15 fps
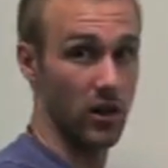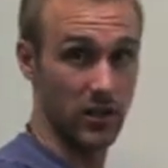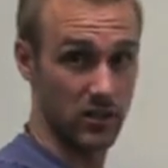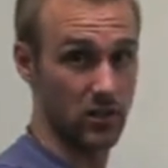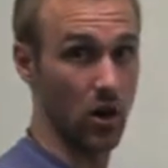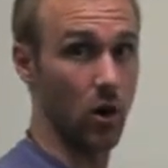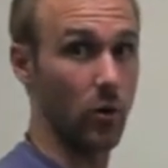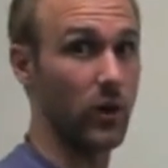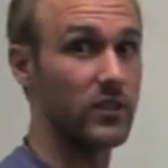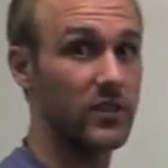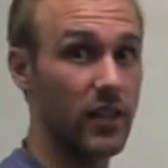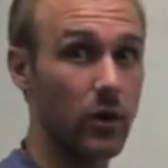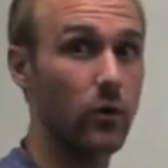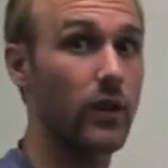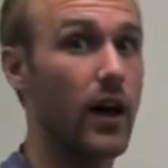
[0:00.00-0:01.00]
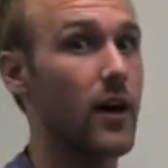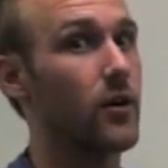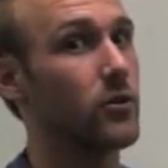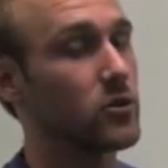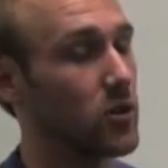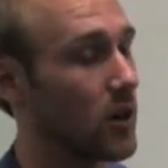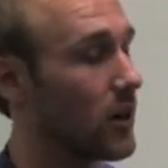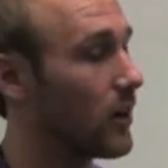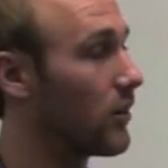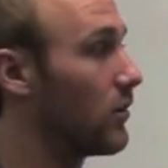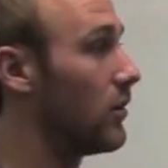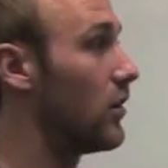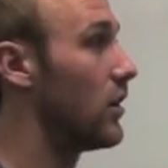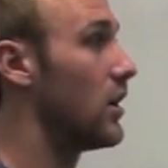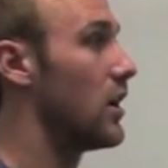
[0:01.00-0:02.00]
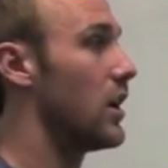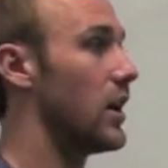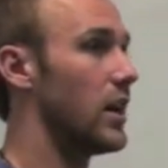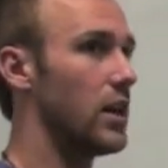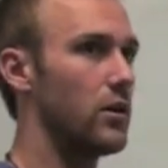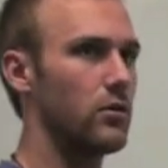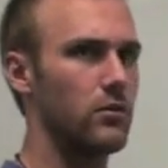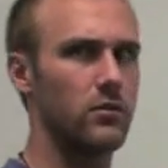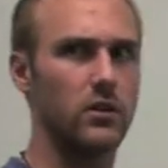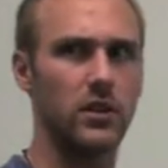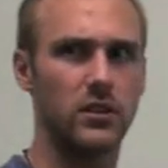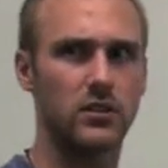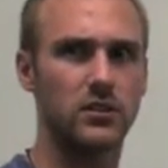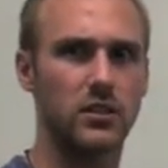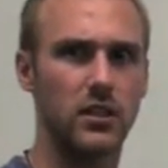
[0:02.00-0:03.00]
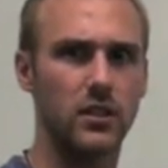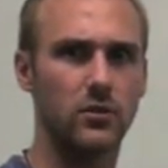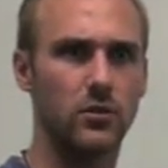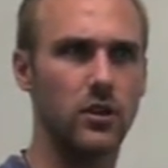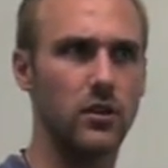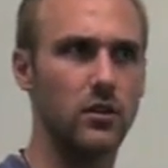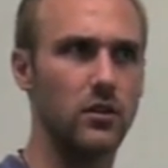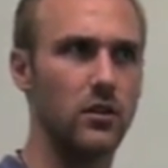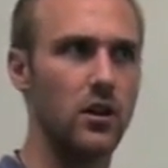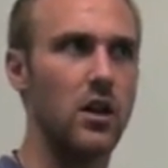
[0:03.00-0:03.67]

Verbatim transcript: is always an equilateral triangle. Did I just say equilateral?